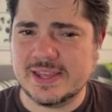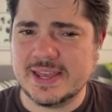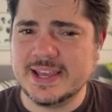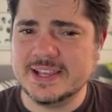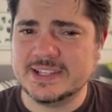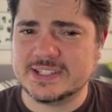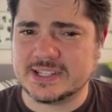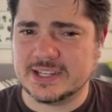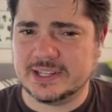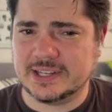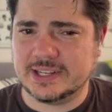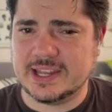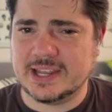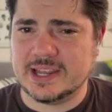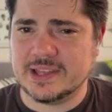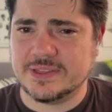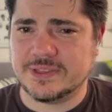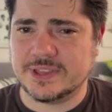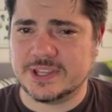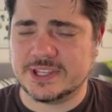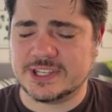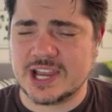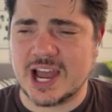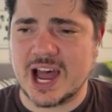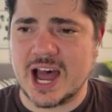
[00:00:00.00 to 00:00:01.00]
easily
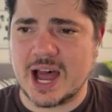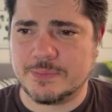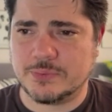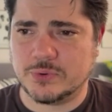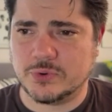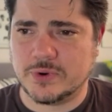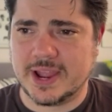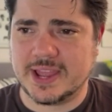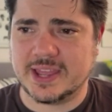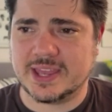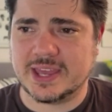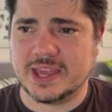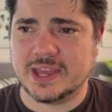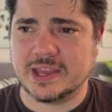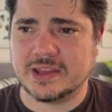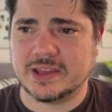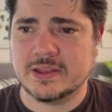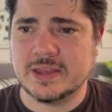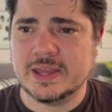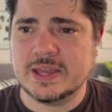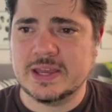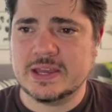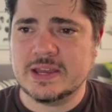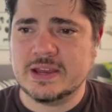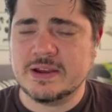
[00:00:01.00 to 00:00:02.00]
the top
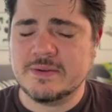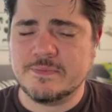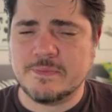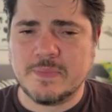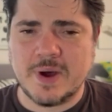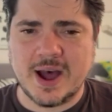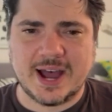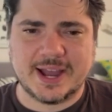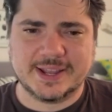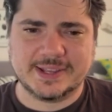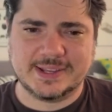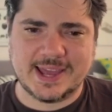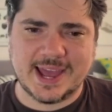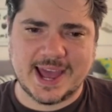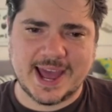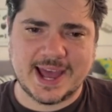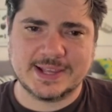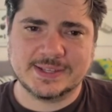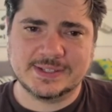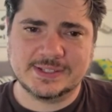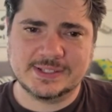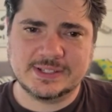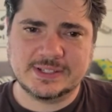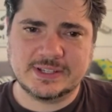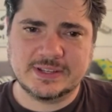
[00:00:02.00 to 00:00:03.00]
ranking
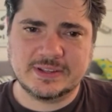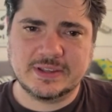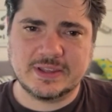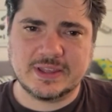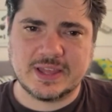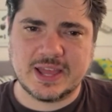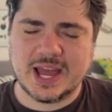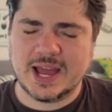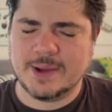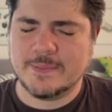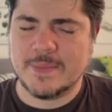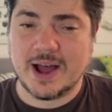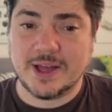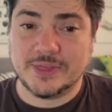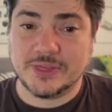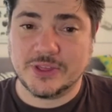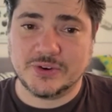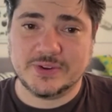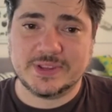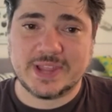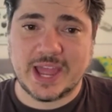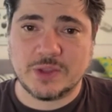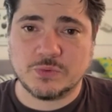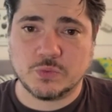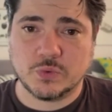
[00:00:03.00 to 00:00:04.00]
podcast on
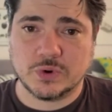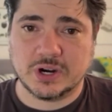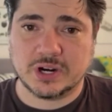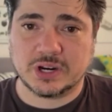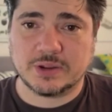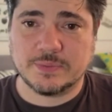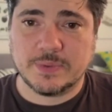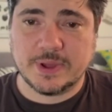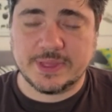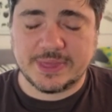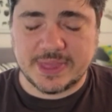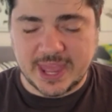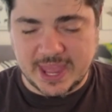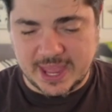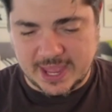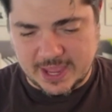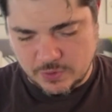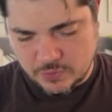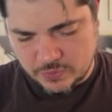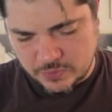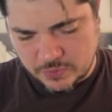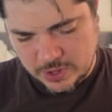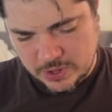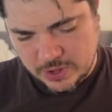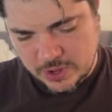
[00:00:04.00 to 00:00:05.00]
their network, but
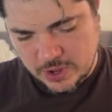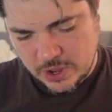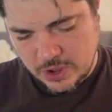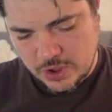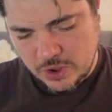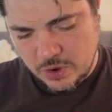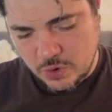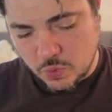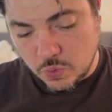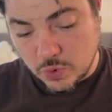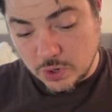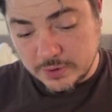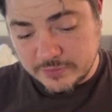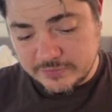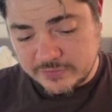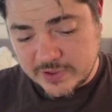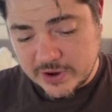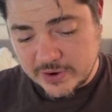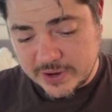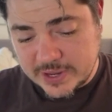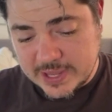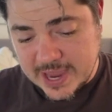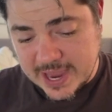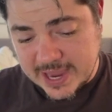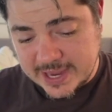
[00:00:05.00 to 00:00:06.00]
they weren't
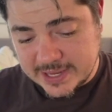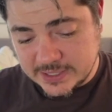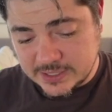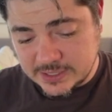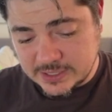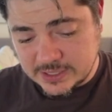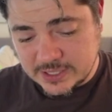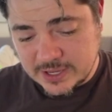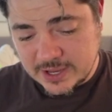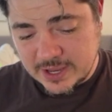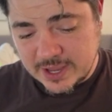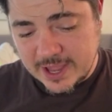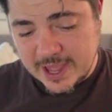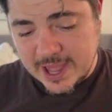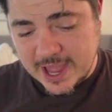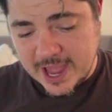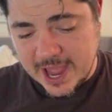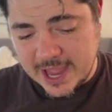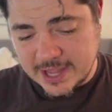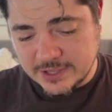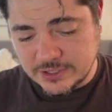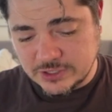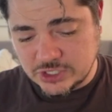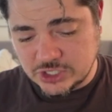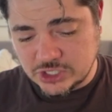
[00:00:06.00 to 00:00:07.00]
very nice.
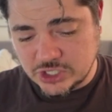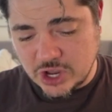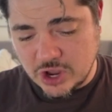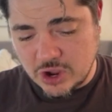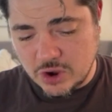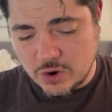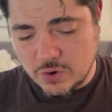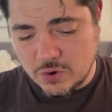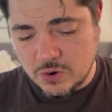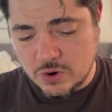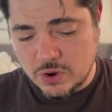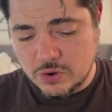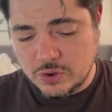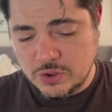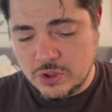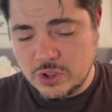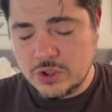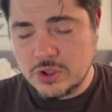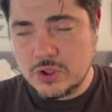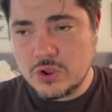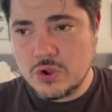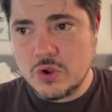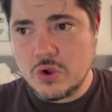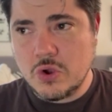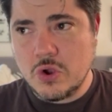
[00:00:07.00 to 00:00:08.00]
And so
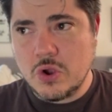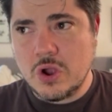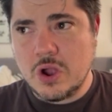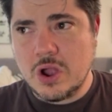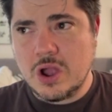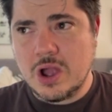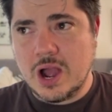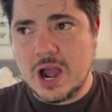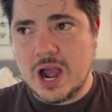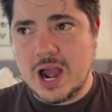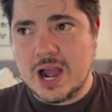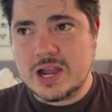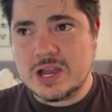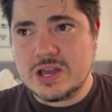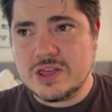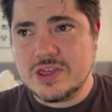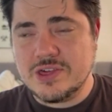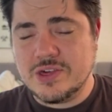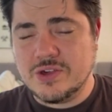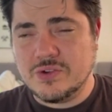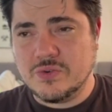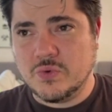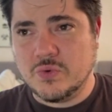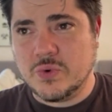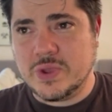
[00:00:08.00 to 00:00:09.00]

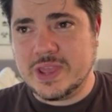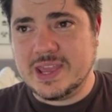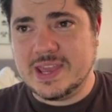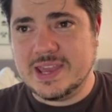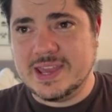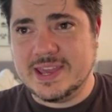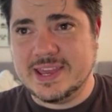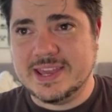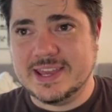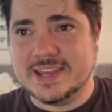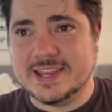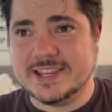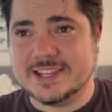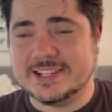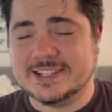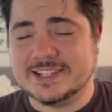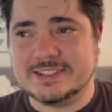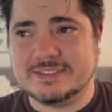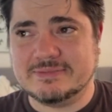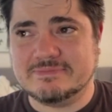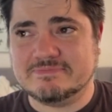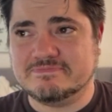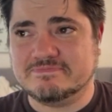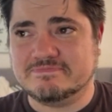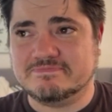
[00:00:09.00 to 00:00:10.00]

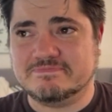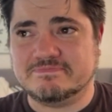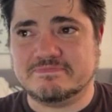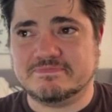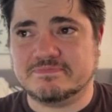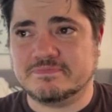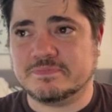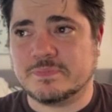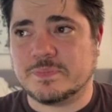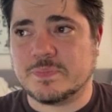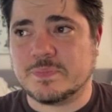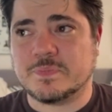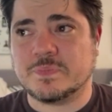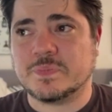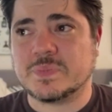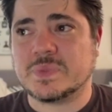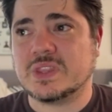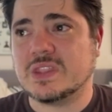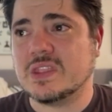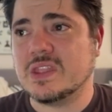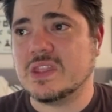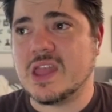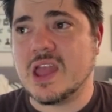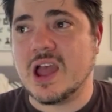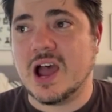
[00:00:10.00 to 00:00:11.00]
we
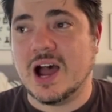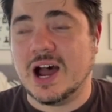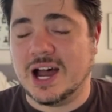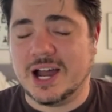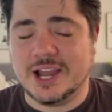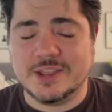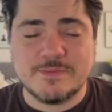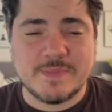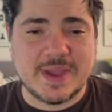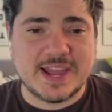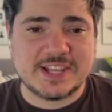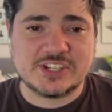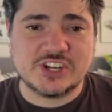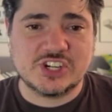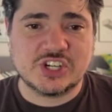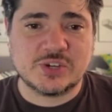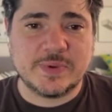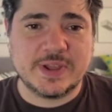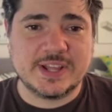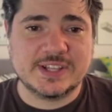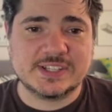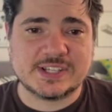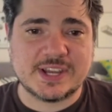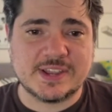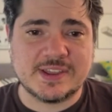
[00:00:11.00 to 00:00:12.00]
on messaged me